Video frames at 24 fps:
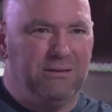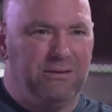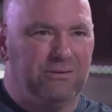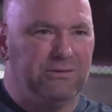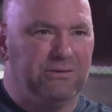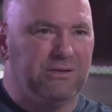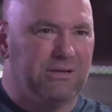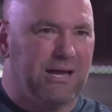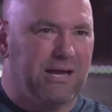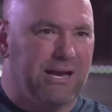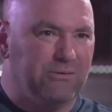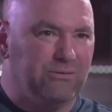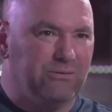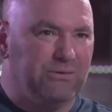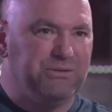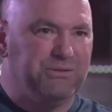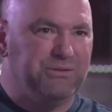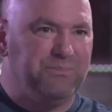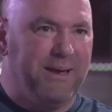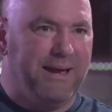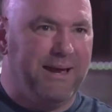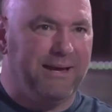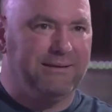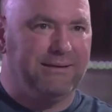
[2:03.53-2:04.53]
There's a lot of
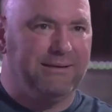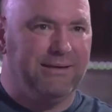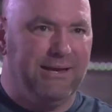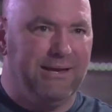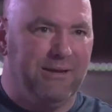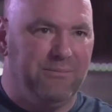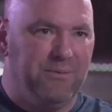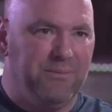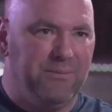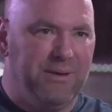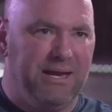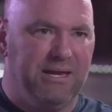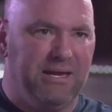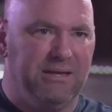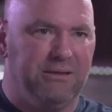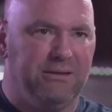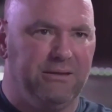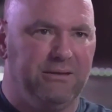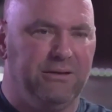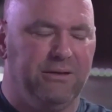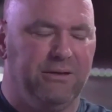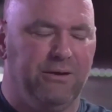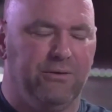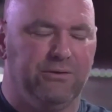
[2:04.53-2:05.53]
respect in MMA,
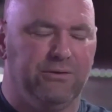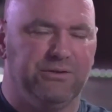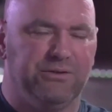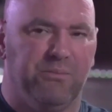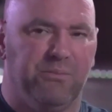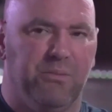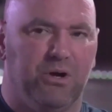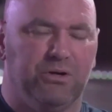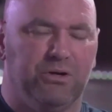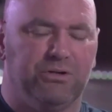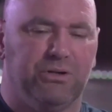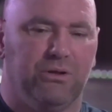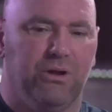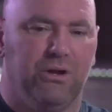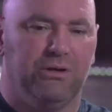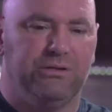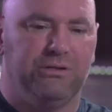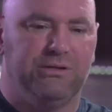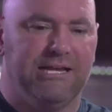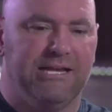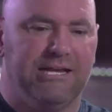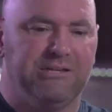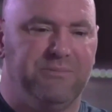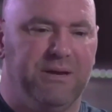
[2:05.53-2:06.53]
and you know, there's a martial
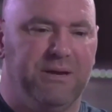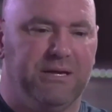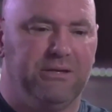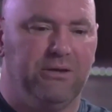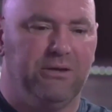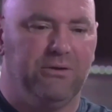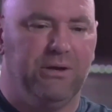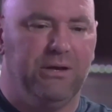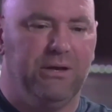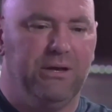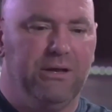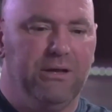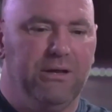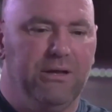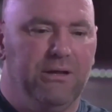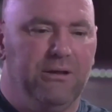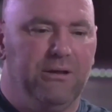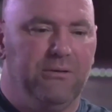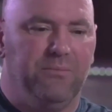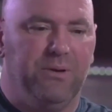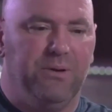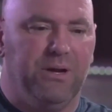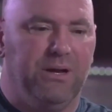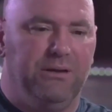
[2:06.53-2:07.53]
arts aspect to it.
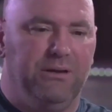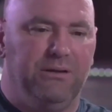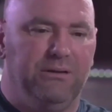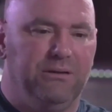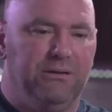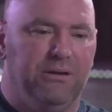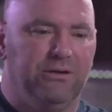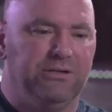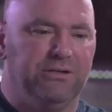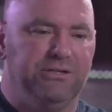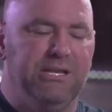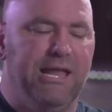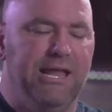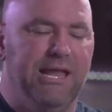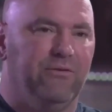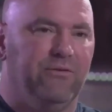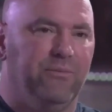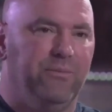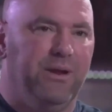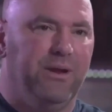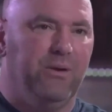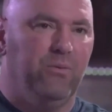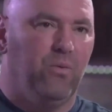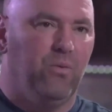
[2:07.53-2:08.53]
But there's
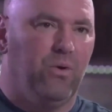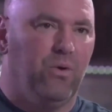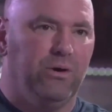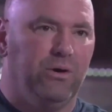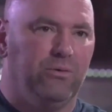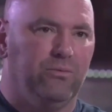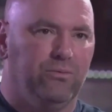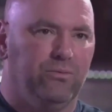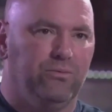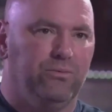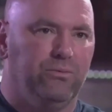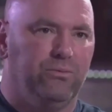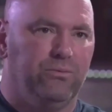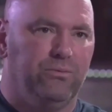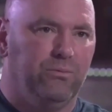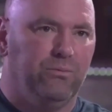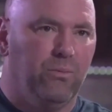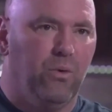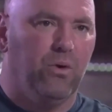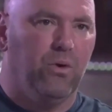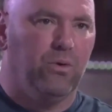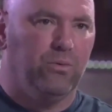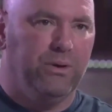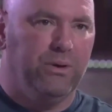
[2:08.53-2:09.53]
never been one
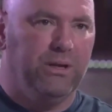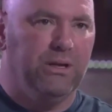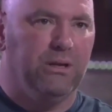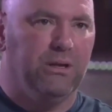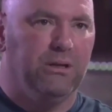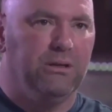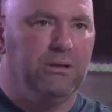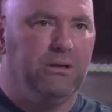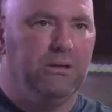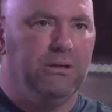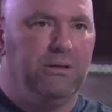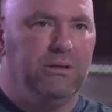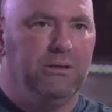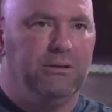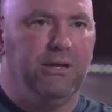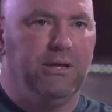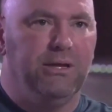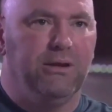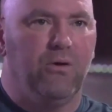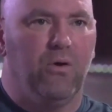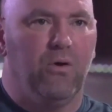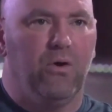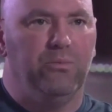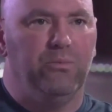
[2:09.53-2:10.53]
more real
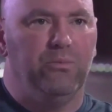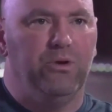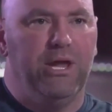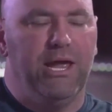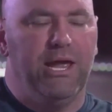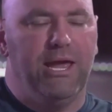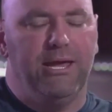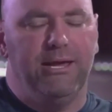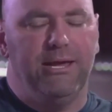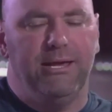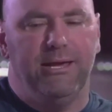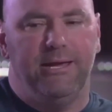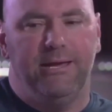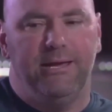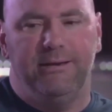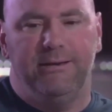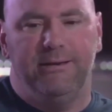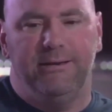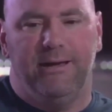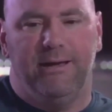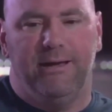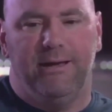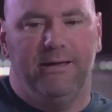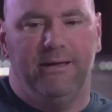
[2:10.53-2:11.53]
than Cormier
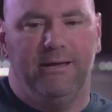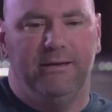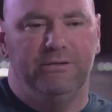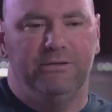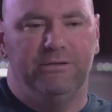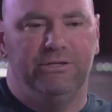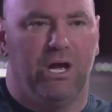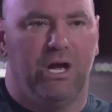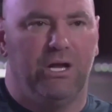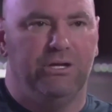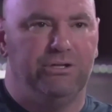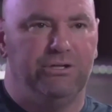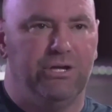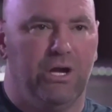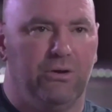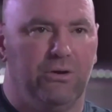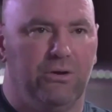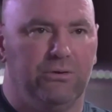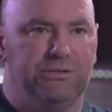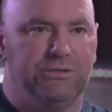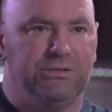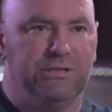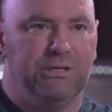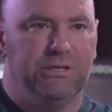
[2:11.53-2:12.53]
and Jon
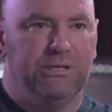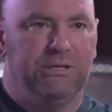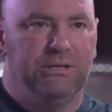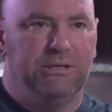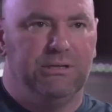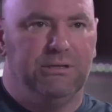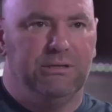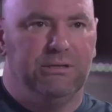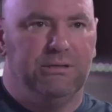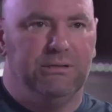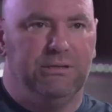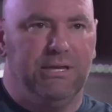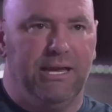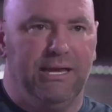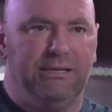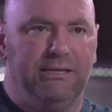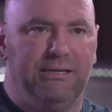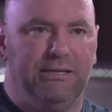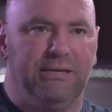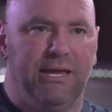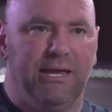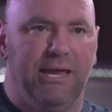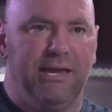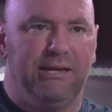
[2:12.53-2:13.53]
Jones.
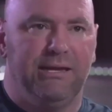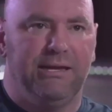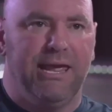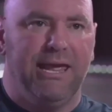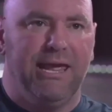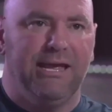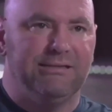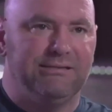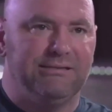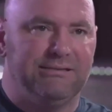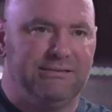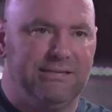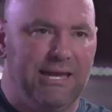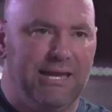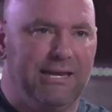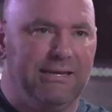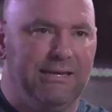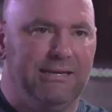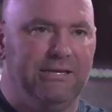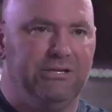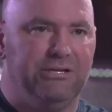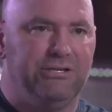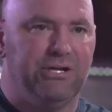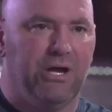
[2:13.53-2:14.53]
They can't
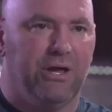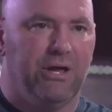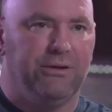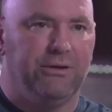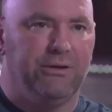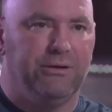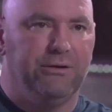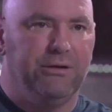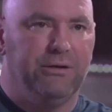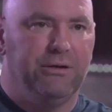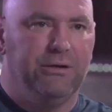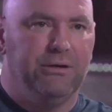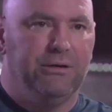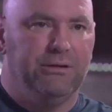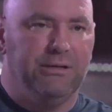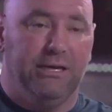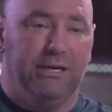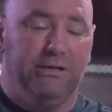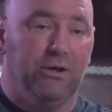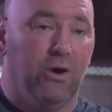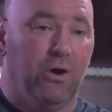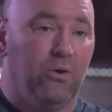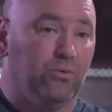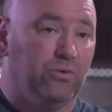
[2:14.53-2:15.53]
stand each other.
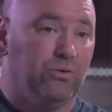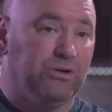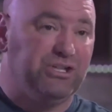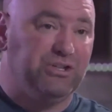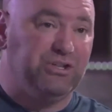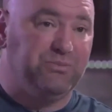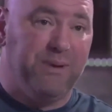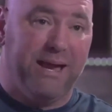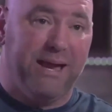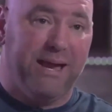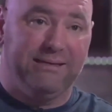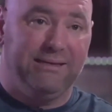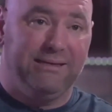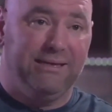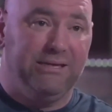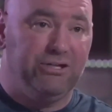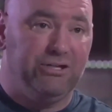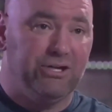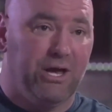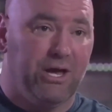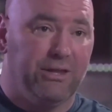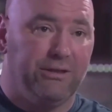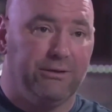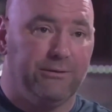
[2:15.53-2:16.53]
They don't respect
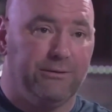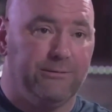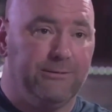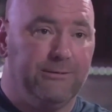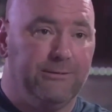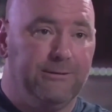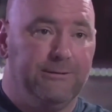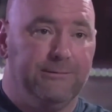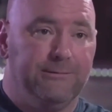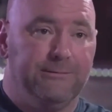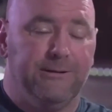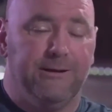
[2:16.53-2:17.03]
each other.